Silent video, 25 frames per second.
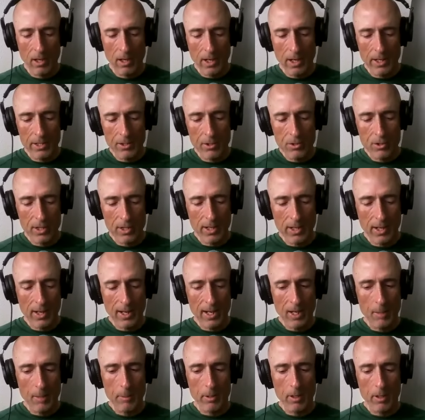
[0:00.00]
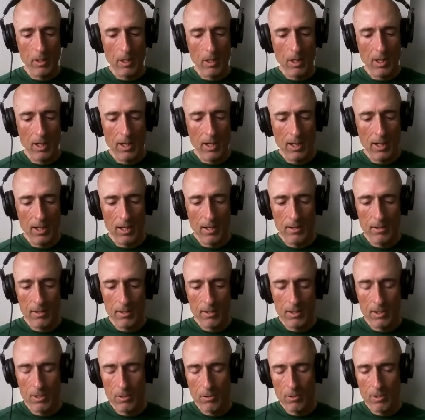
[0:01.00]
And you see it happen a lot. I,
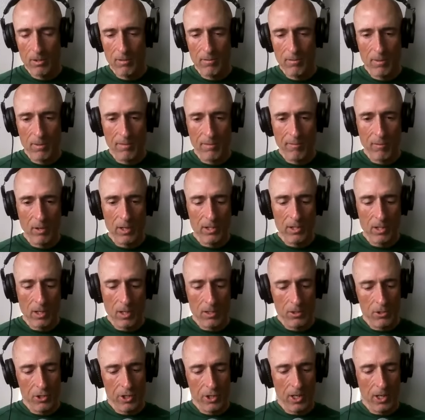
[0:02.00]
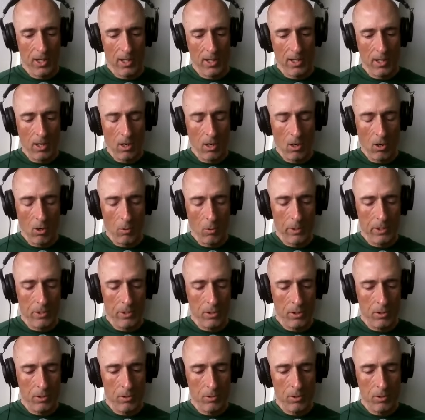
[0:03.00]
you know, the, the phraseology I always
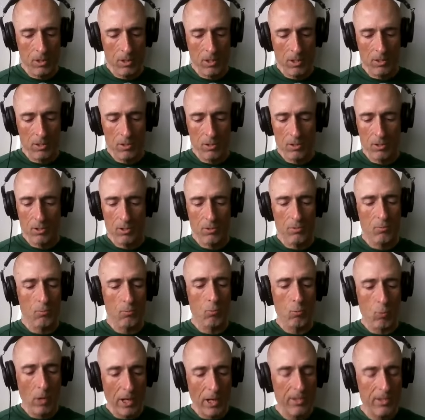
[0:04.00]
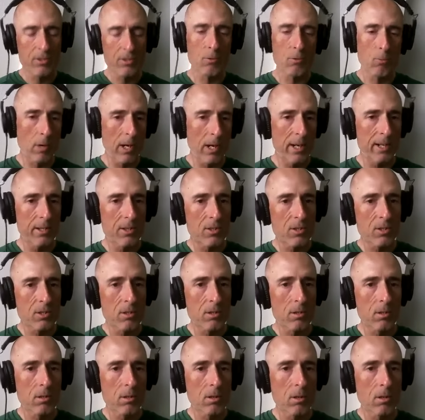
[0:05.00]
use is just race the race.
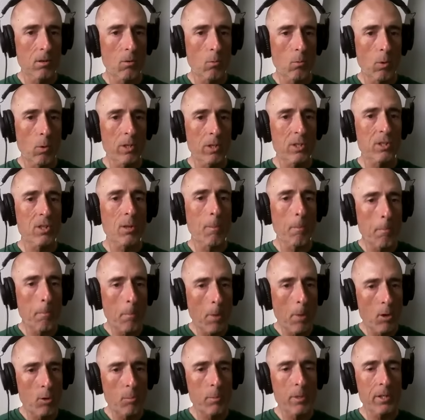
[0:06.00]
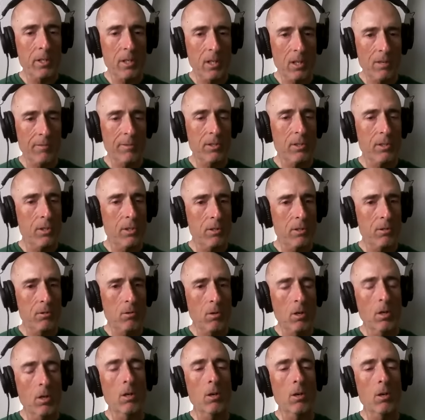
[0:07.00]
What's the moment giving you